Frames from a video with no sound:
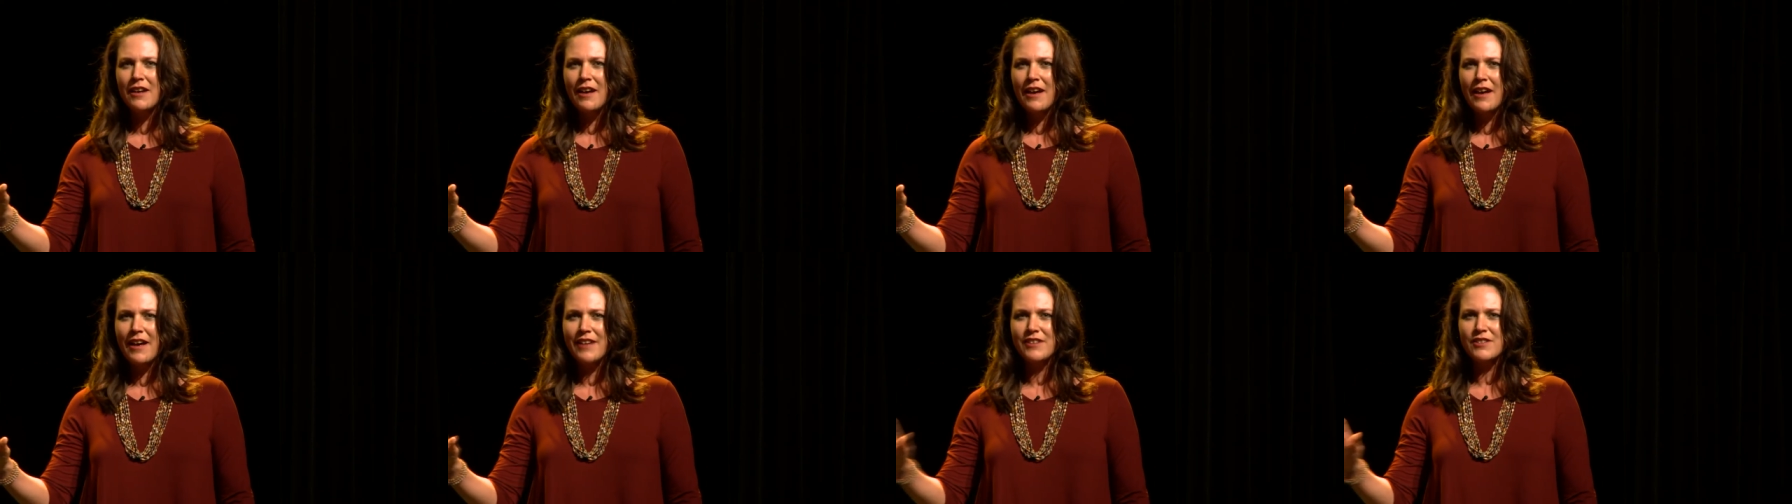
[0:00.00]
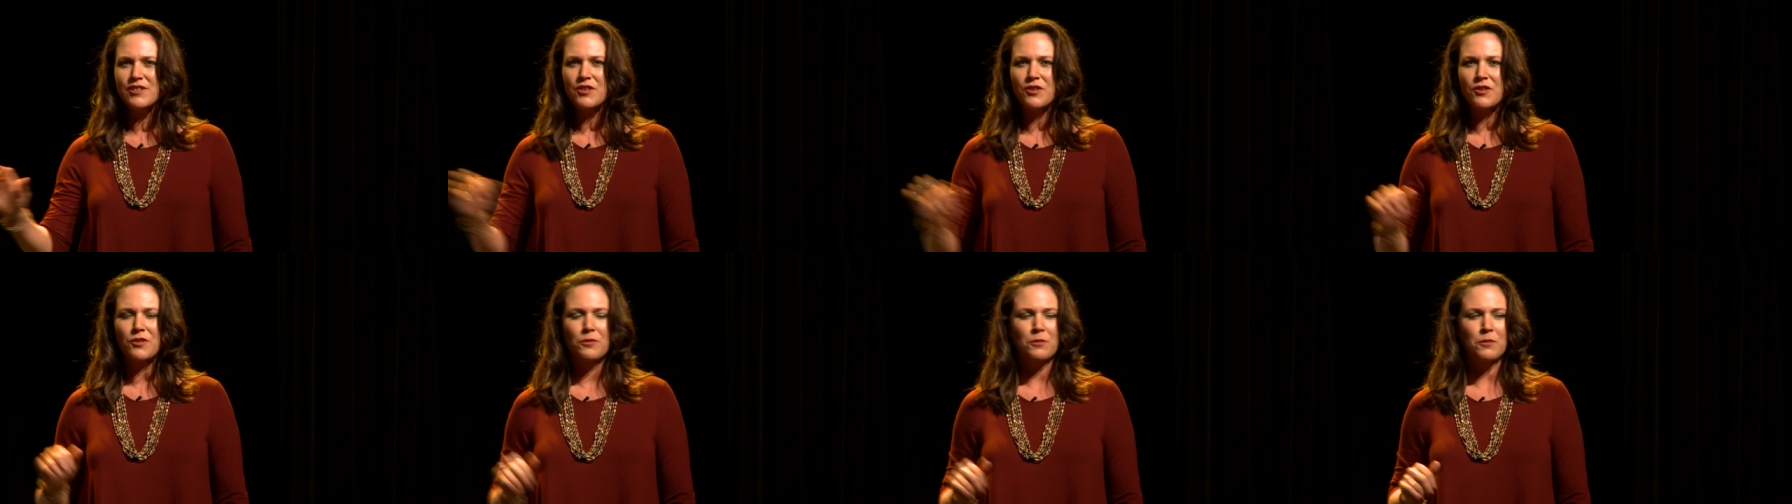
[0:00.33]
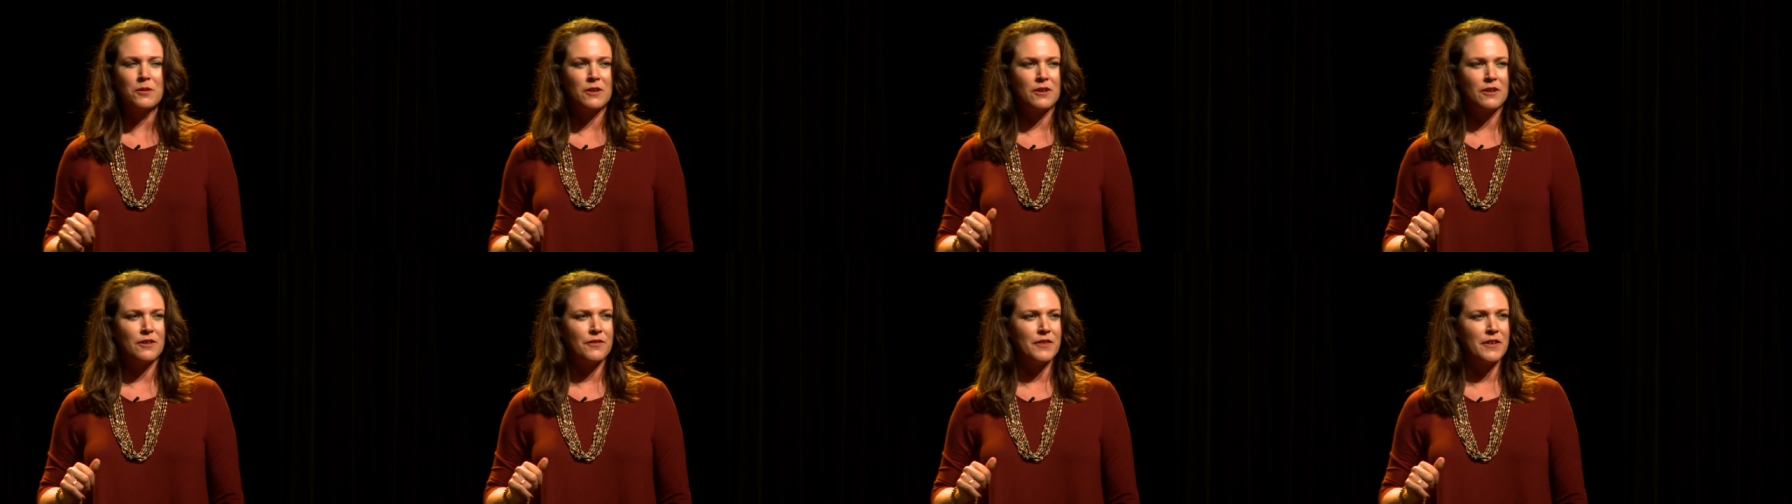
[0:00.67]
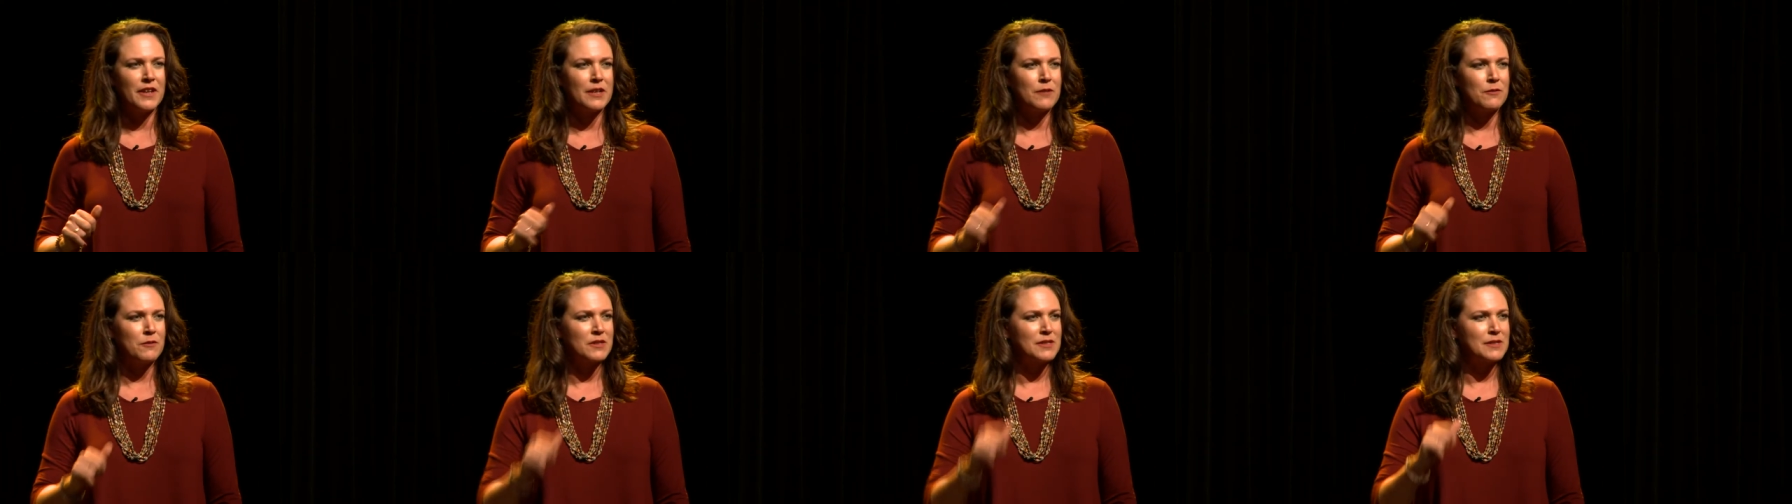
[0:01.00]
and to the world that
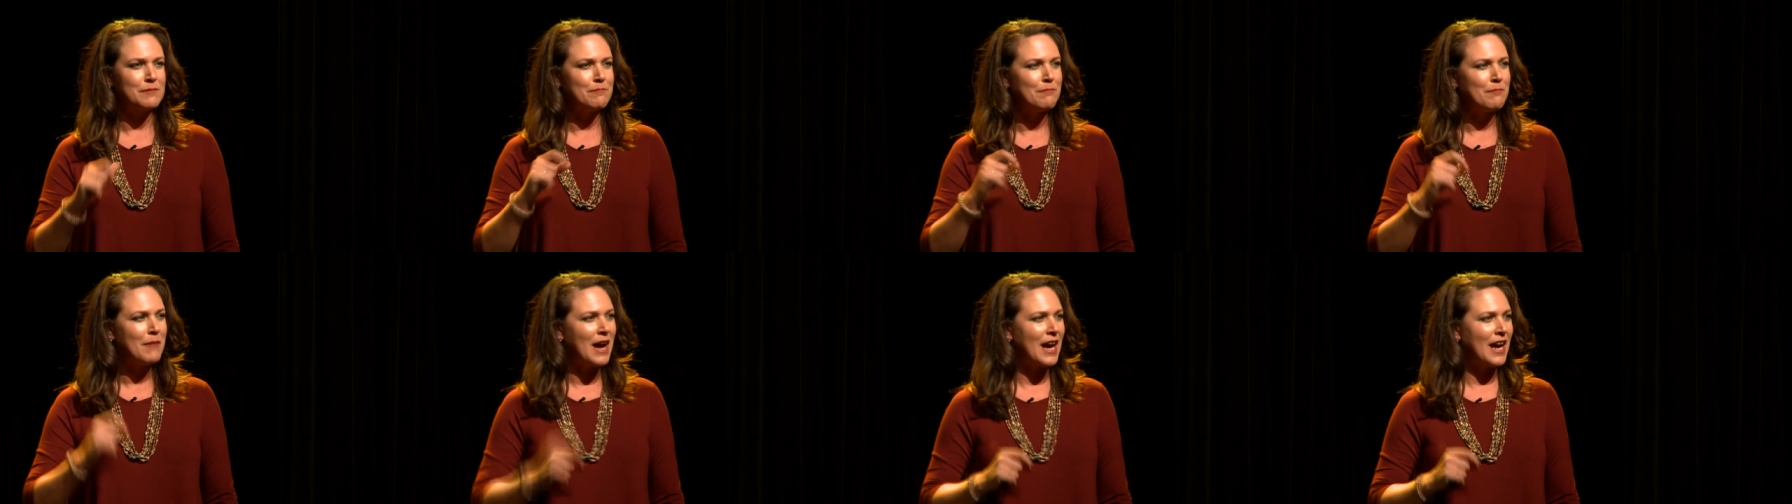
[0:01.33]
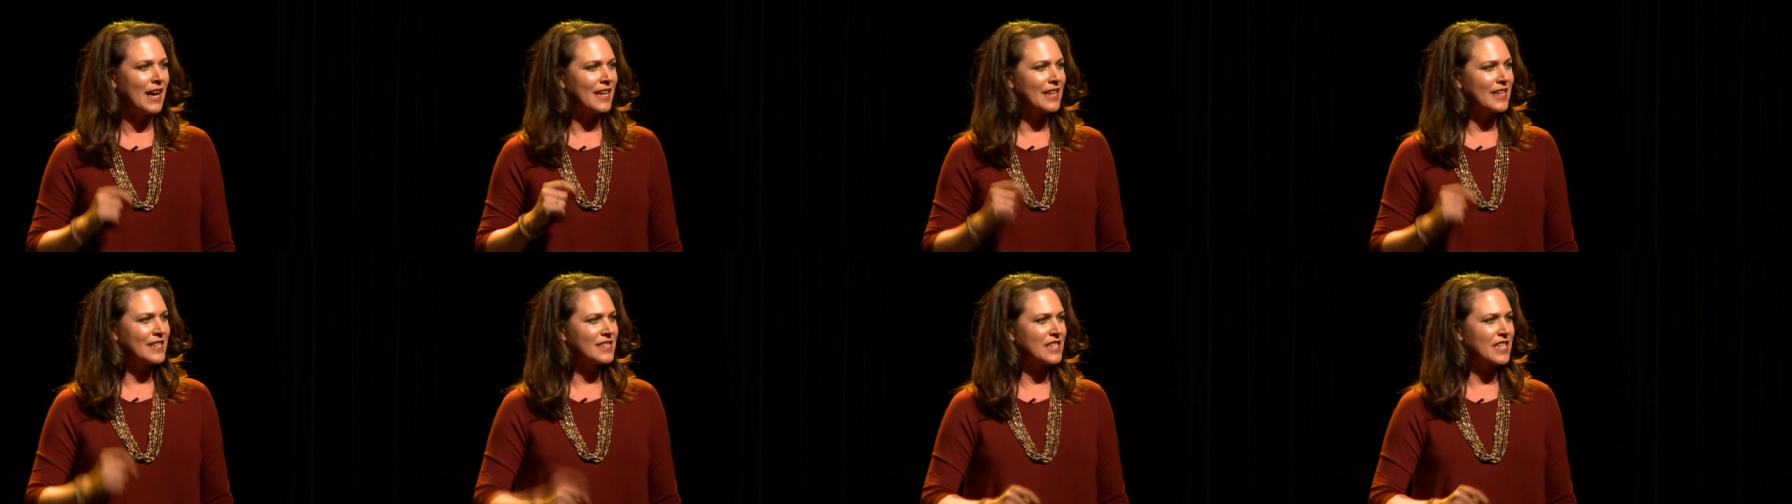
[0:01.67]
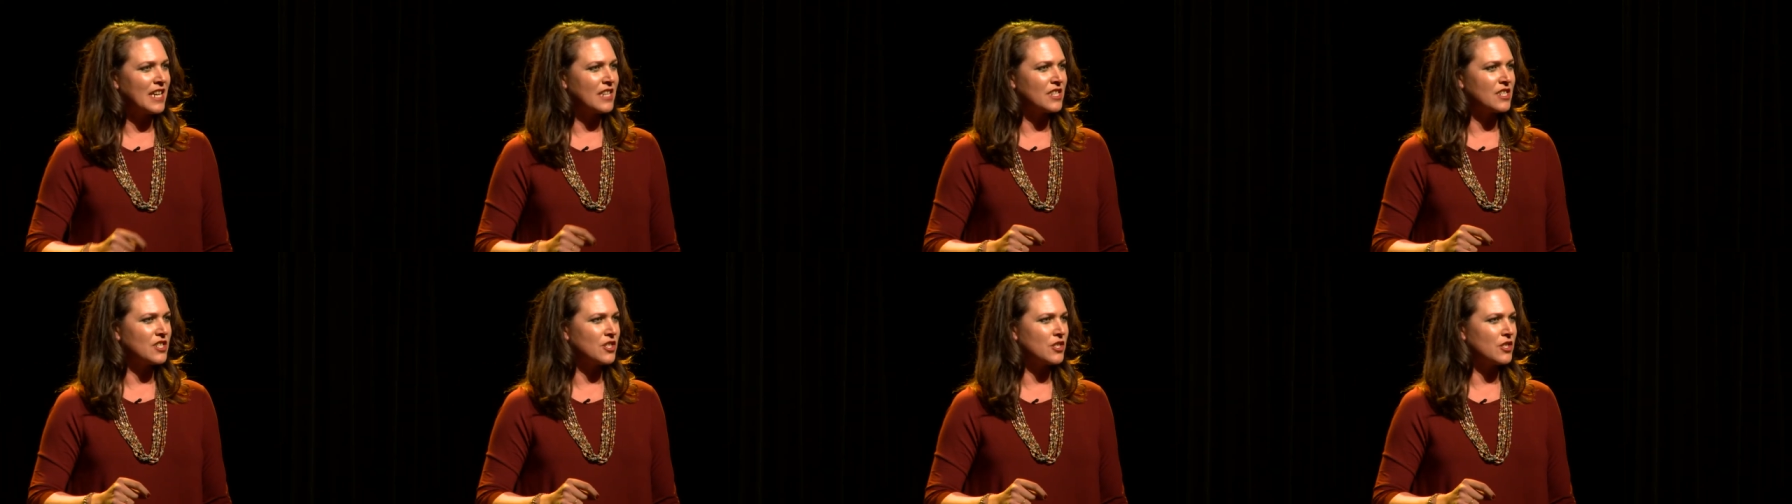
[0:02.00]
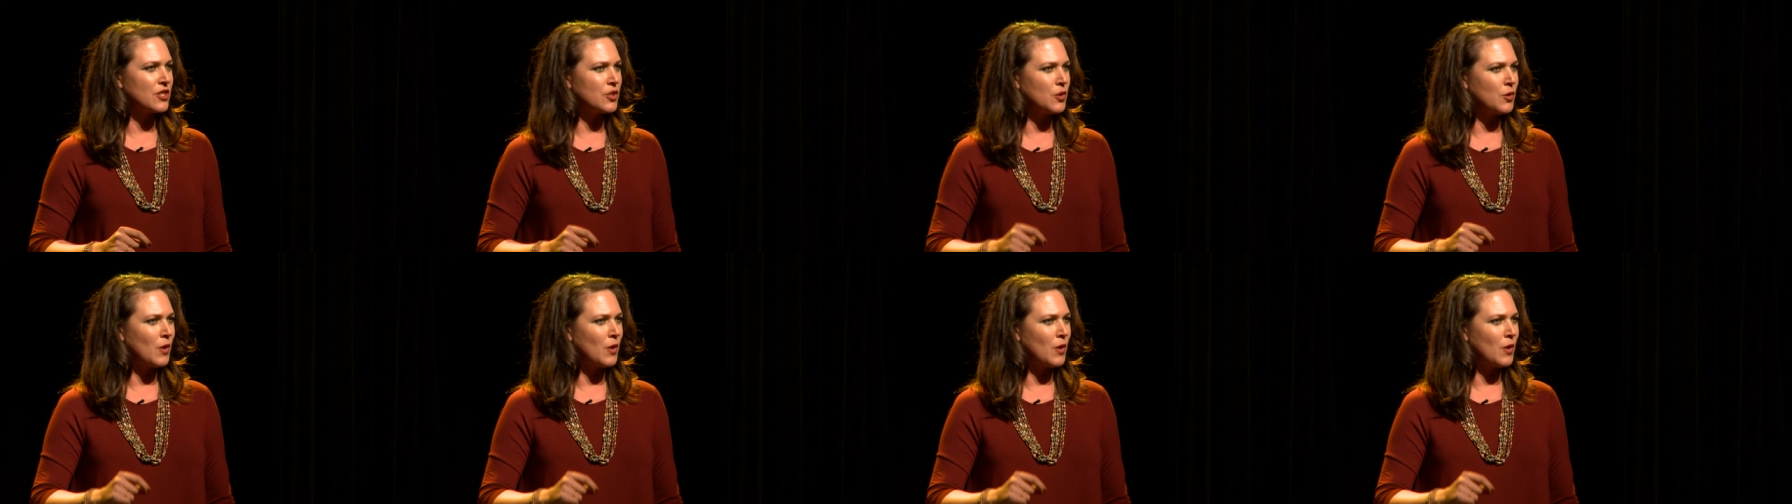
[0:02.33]
it was my intention to